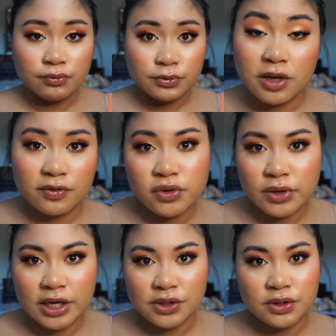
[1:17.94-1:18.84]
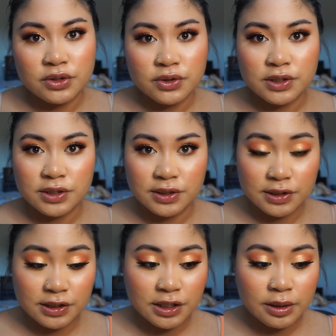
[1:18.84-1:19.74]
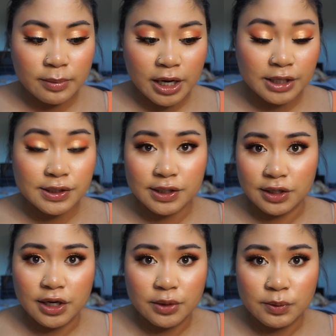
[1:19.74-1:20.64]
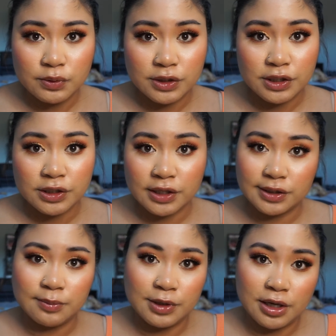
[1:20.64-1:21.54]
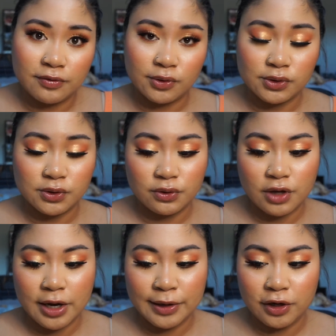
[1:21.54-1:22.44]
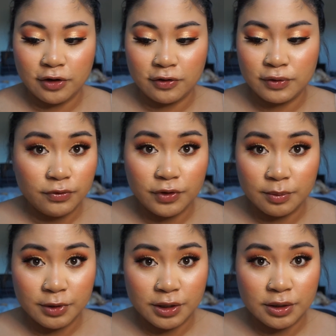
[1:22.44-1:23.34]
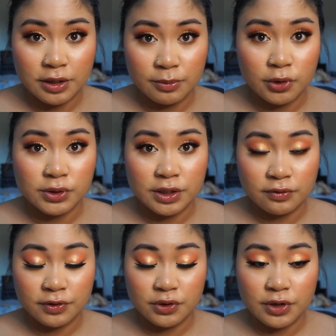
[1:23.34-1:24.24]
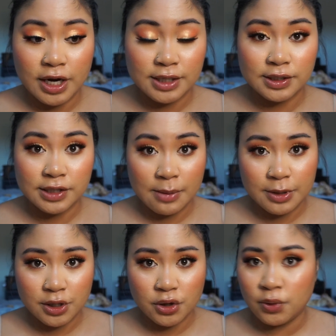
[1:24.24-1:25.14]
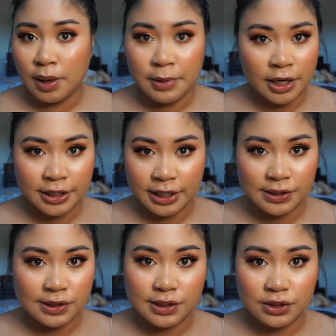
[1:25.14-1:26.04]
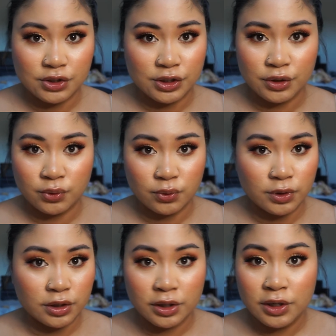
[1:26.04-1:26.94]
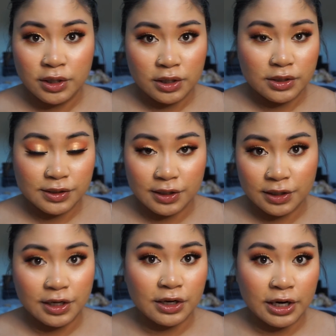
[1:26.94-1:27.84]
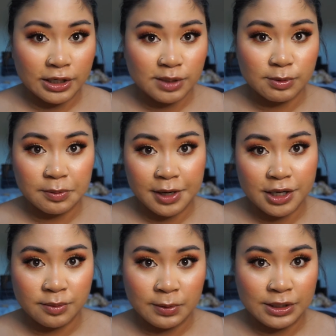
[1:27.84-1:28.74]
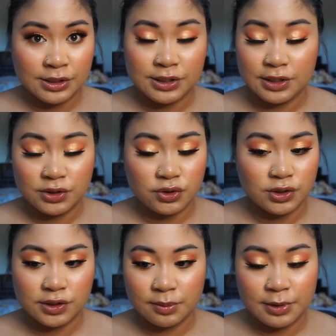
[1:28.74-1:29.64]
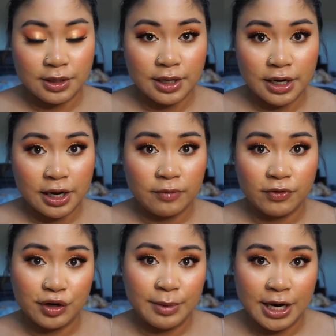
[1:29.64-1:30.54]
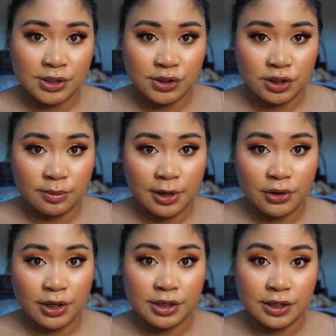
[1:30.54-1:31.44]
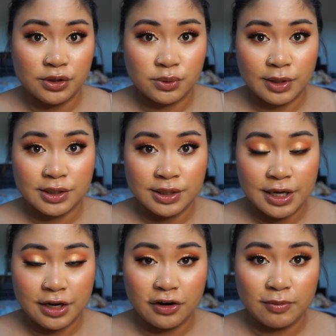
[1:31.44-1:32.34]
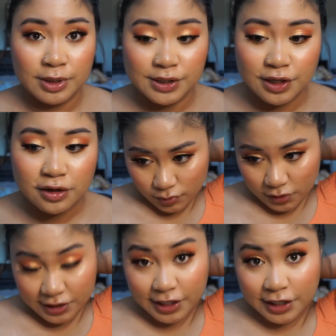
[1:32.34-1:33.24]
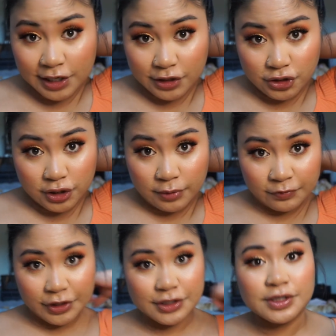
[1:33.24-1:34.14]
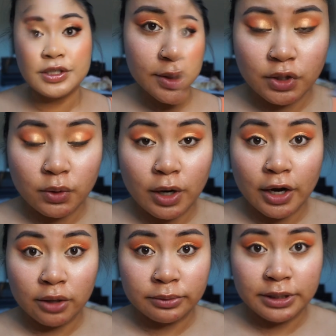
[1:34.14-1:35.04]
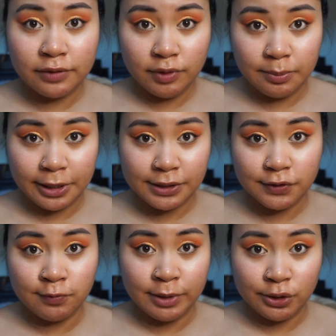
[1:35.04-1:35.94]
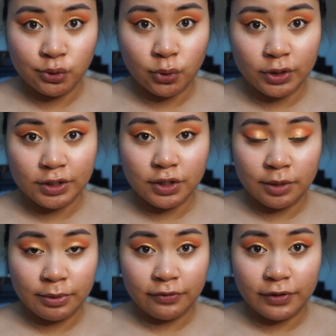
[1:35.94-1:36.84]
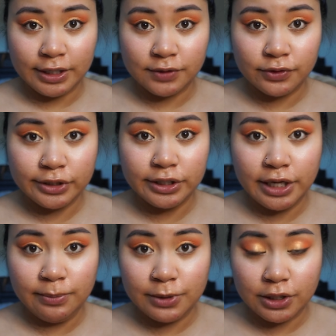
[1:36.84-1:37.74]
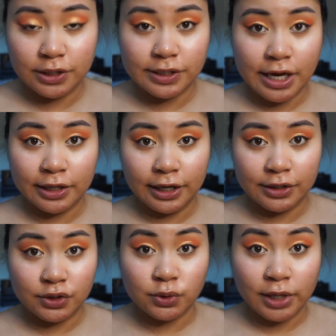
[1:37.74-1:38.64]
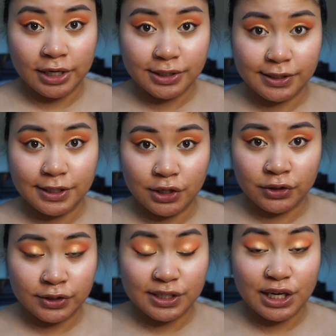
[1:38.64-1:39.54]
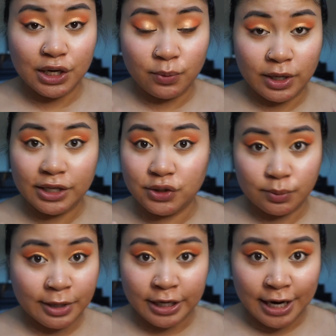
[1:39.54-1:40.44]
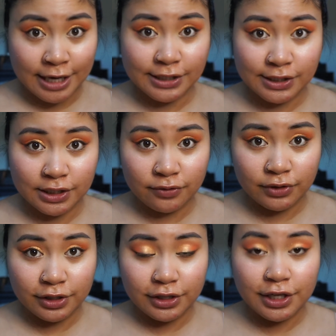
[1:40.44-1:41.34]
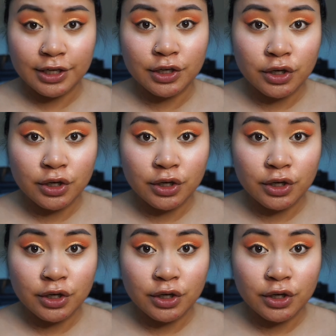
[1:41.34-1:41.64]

If you guys are interested in seeing my skincare routine, that's something I've also thought of filming and posting for you guys. Let me know. I'm not an esthetician or a skincare expert by any means. It's just something that I am very passionate about, and I do like to take care of my skin. Skincare should come first. So I already have the base of my choice on my face for today because I like to let it sit on the skin while I do my eyes and everything.